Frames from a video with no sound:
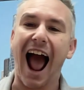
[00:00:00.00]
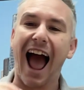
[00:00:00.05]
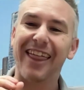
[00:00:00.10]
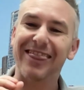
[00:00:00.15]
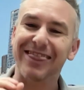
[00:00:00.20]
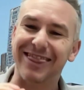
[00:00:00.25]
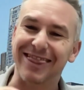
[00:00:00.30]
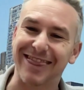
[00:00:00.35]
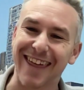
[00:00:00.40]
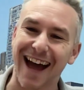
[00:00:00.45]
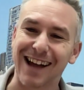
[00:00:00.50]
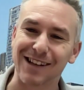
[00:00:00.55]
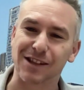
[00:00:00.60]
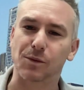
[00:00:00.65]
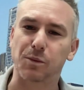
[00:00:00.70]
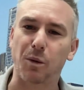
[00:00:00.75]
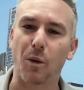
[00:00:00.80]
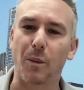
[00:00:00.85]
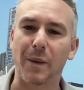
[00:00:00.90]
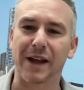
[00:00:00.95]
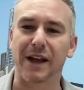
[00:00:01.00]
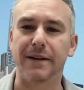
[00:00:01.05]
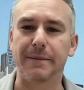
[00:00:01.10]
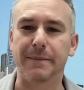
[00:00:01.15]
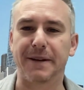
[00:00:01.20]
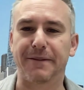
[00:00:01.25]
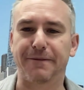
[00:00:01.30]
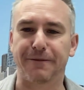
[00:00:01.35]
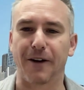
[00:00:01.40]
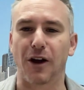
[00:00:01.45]
and that's what we're going to
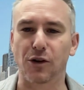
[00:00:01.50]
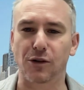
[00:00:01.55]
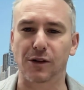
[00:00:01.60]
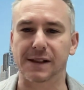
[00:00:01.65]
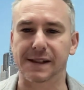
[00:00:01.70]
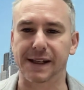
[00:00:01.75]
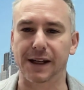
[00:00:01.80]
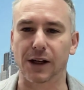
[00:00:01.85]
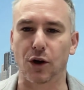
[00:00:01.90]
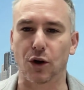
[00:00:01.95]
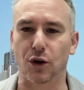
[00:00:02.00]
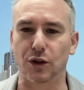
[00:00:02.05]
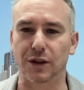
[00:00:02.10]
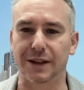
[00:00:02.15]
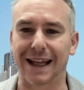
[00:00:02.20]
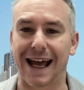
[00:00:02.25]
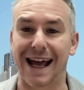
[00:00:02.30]
be focusing on,